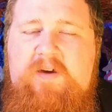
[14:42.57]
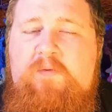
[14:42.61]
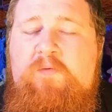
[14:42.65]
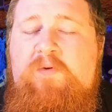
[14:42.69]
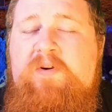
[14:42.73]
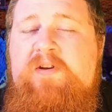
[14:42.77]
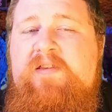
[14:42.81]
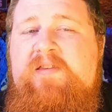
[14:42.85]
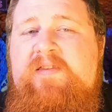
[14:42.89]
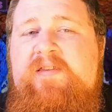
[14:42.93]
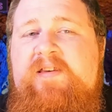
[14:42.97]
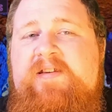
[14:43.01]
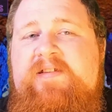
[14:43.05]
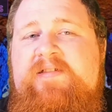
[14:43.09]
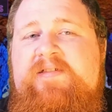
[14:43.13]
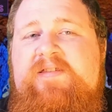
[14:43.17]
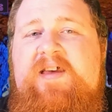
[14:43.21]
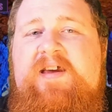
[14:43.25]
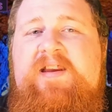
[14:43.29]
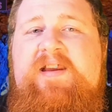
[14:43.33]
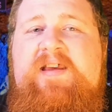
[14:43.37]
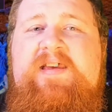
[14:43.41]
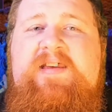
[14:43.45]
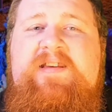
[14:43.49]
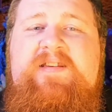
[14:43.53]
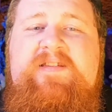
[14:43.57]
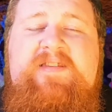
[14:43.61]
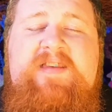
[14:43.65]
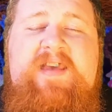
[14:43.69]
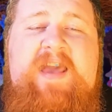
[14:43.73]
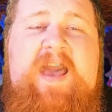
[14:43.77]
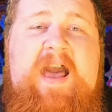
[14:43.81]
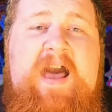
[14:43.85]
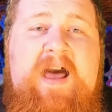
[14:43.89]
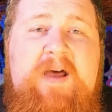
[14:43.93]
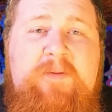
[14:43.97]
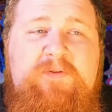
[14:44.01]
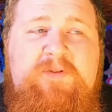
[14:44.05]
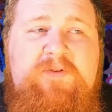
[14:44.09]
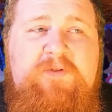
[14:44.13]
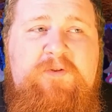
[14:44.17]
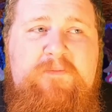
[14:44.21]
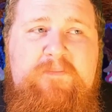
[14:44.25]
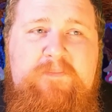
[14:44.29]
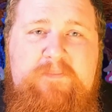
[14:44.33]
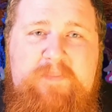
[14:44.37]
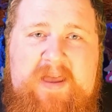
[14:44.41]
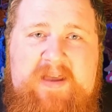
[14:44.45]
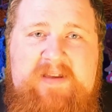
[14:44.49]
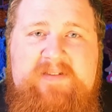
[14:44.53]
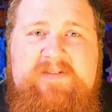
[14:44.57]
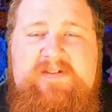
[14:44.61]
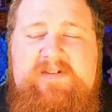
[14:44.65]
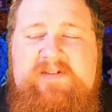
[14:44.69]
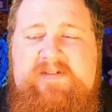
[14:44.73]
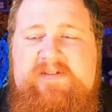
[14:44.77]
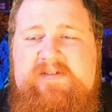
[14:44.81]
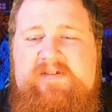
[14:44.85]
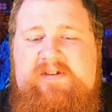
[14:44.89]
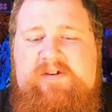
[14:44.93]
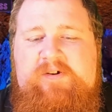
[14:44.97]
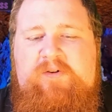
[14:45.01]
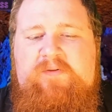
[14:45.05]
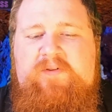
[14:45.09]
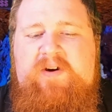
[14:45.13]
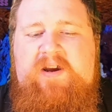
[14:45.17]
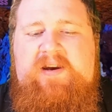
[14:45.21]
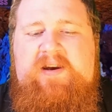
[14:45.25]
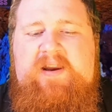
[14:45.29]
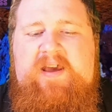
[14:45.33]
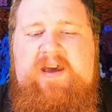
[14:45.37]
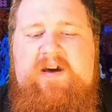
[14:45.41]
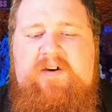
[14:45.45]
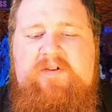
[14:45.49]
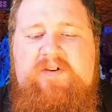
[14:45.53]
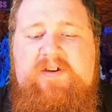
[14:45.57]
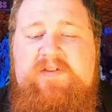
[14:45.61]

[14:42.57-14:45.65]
One of the things that is the absolute best in Steel right now,